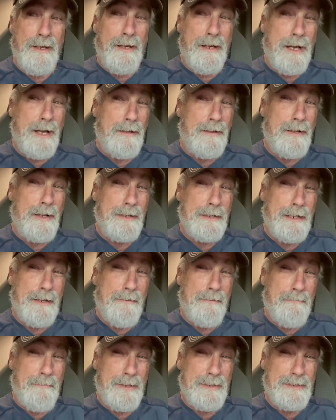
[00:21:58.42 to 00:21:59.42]
I like
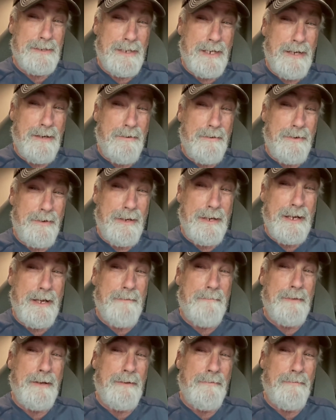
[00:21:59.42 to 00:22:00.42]
having my shower. I
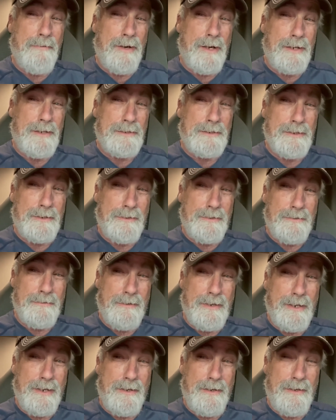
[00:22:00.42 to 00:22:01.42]
have my washer and
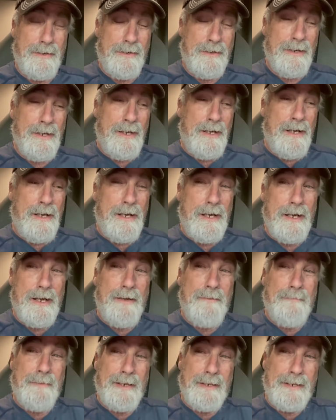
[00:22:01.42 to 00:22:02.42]
dryer. I
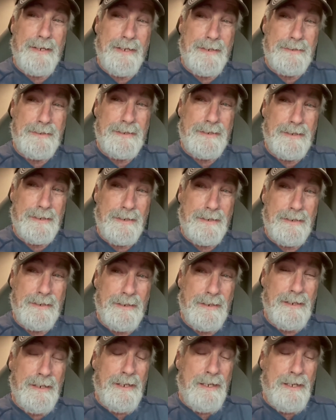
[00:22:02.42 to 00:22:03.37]
have my kitchen.